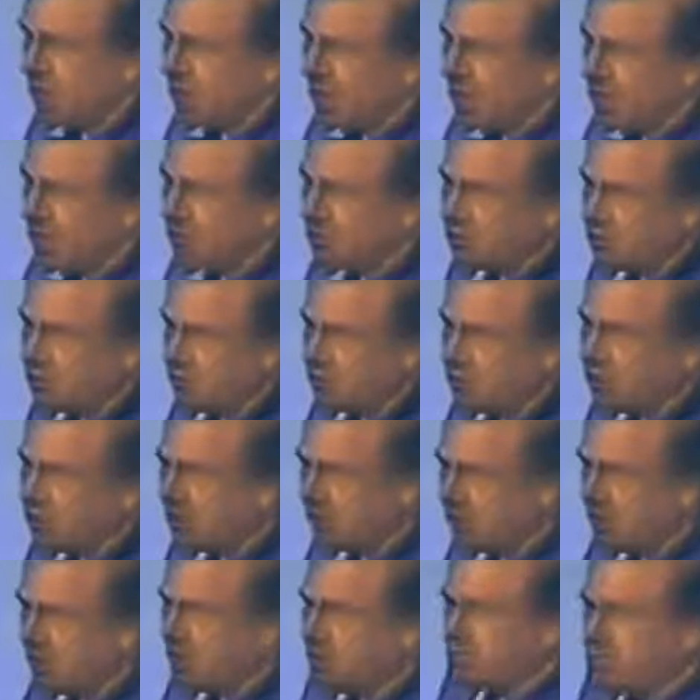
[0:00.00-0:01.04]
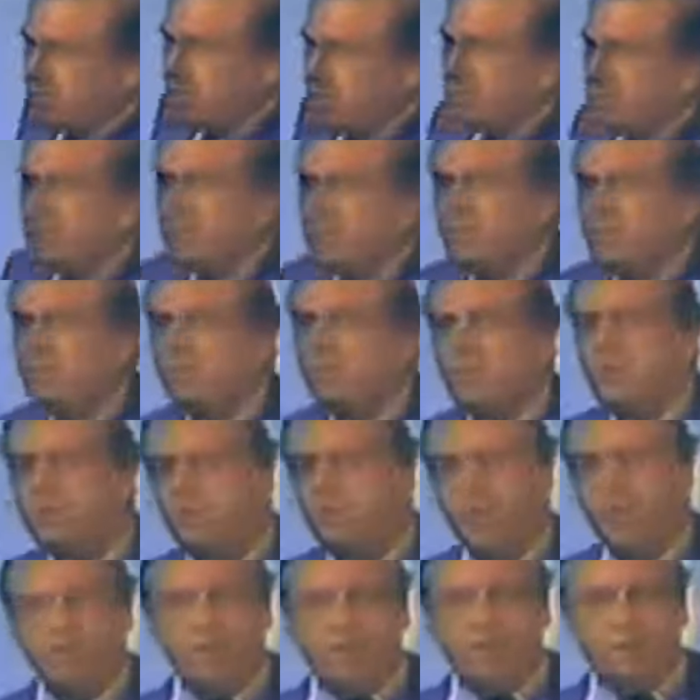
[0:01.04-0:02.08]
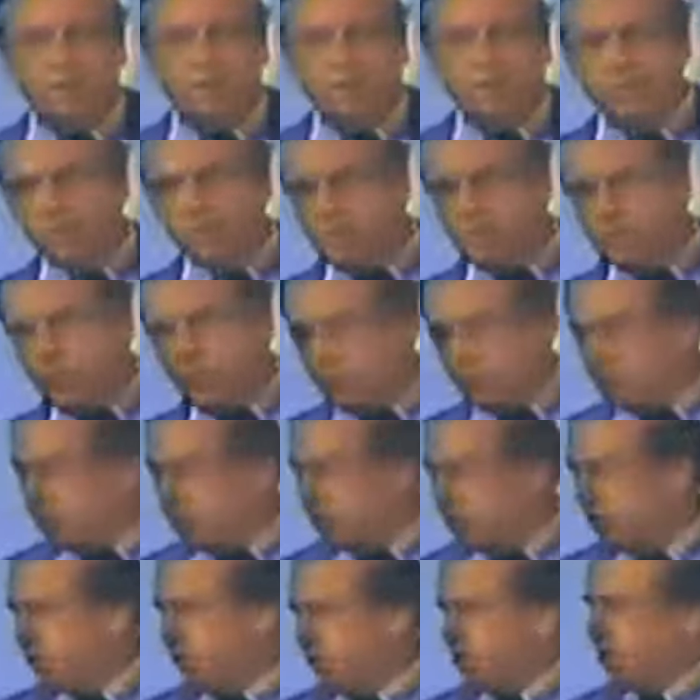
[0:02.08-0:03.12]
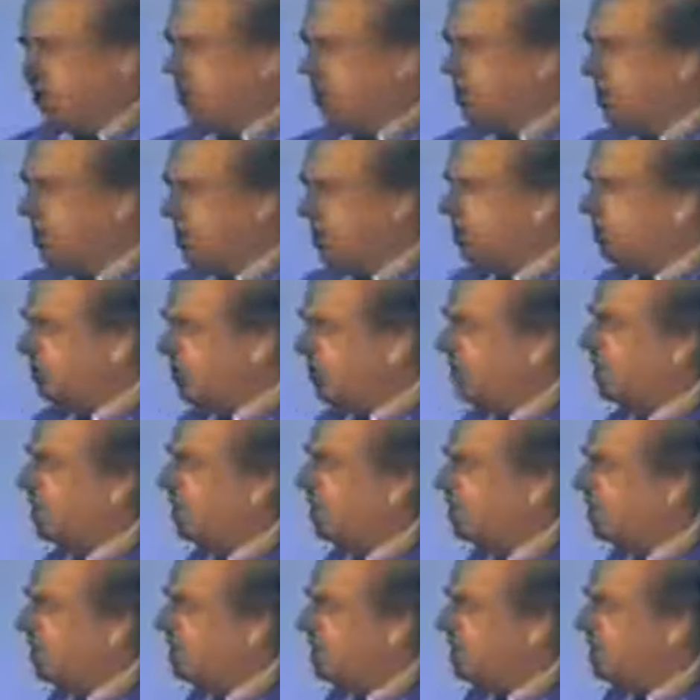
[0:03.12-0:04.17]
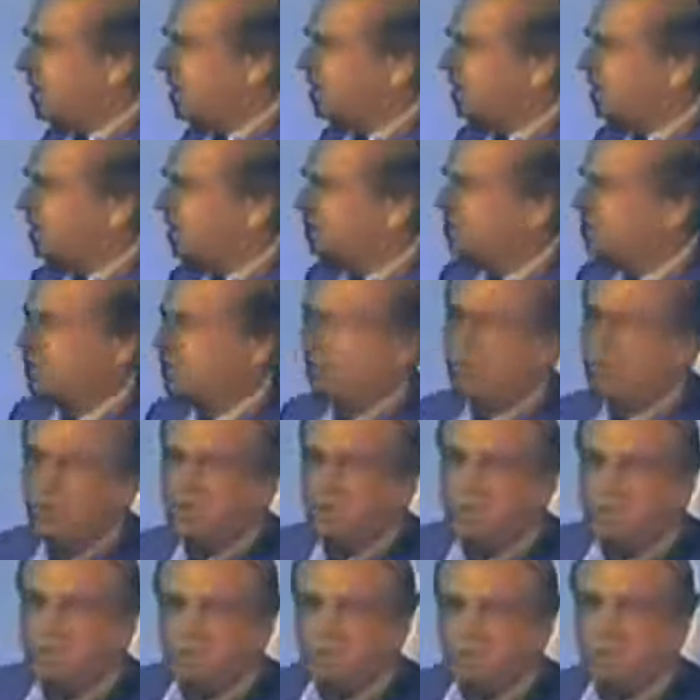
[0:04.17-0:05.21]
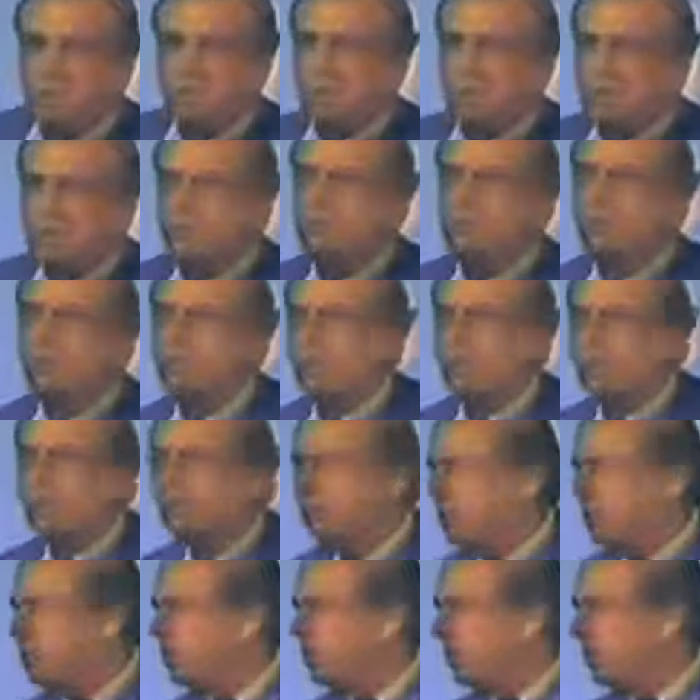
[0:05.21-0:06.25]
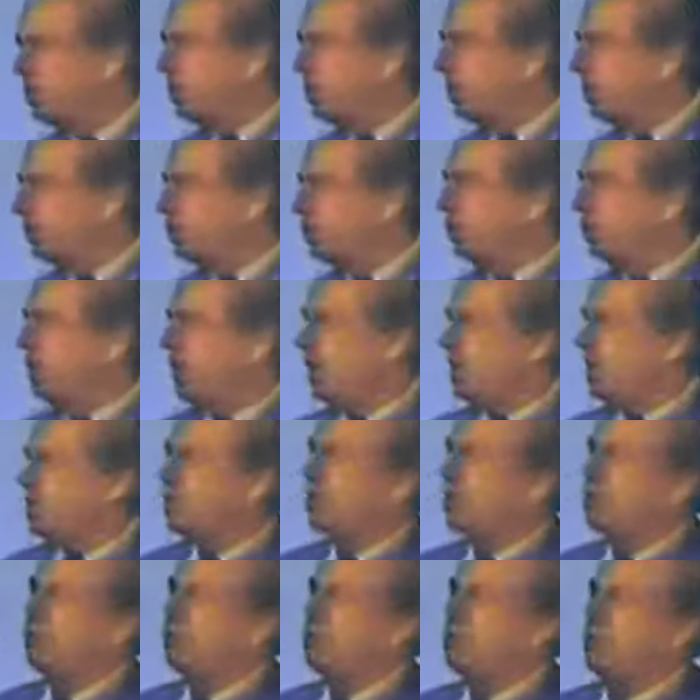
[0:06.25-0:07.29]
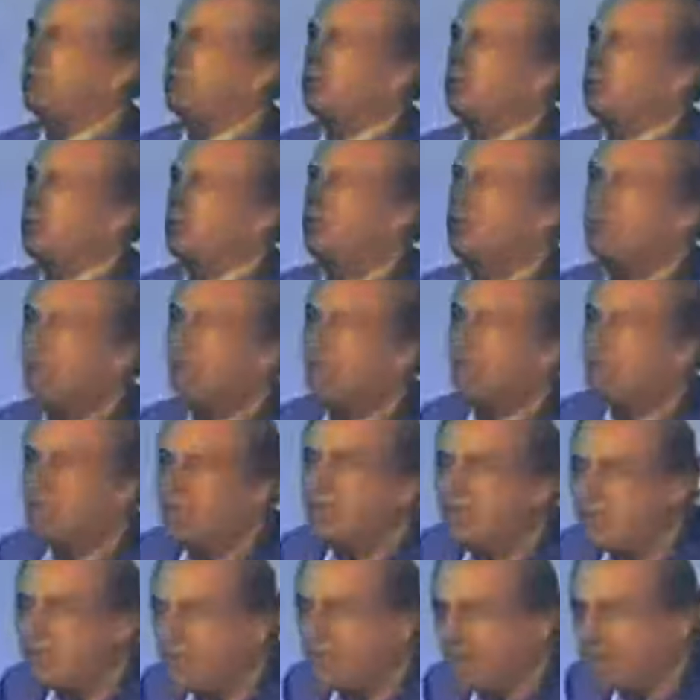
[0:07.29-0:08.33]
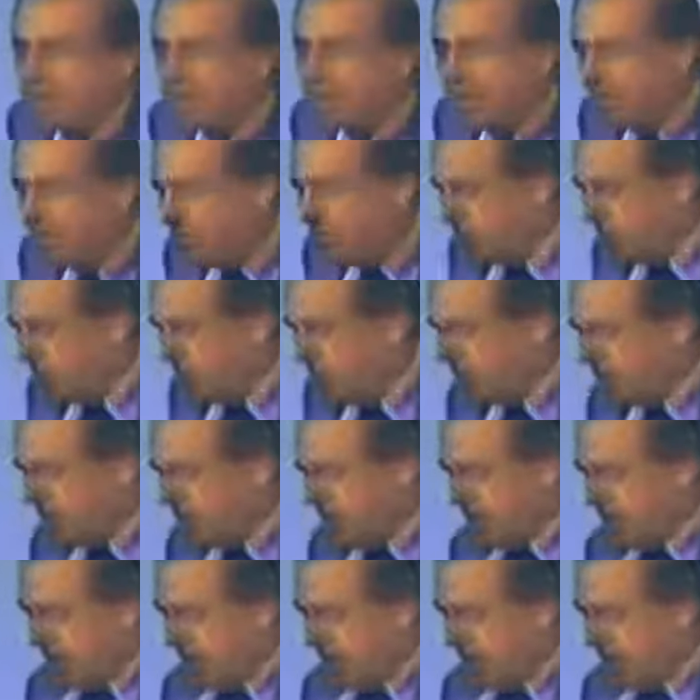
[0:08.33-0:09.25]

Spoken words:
And so the American people said, my gosh, here are these Jews in New York, and they're very anti-communist, and so we should work with them. These are the kind of people we want to be in contact with.